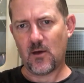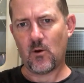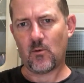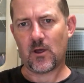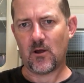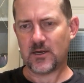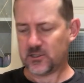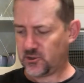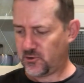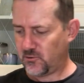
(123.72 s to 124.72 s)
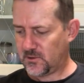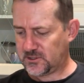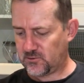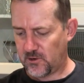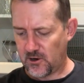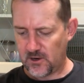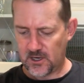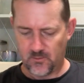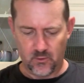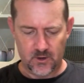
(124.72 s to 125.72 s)
What we're going to do is we're going
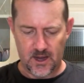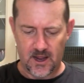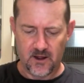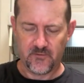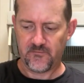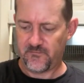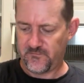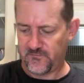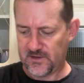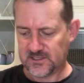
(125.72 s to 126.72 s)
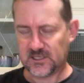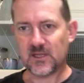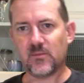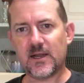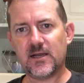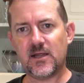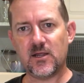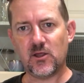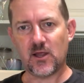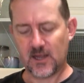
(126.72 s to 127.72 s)
to put our figs in the
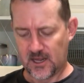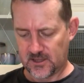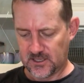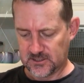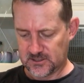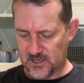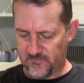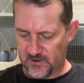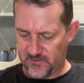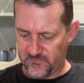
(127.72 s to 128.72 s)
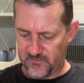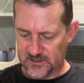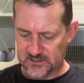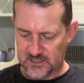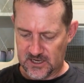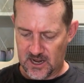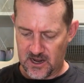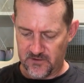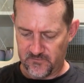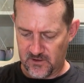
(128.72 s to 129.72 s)
blender. You can cut these lovely figs in
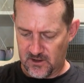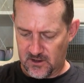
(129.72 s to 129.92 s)
half.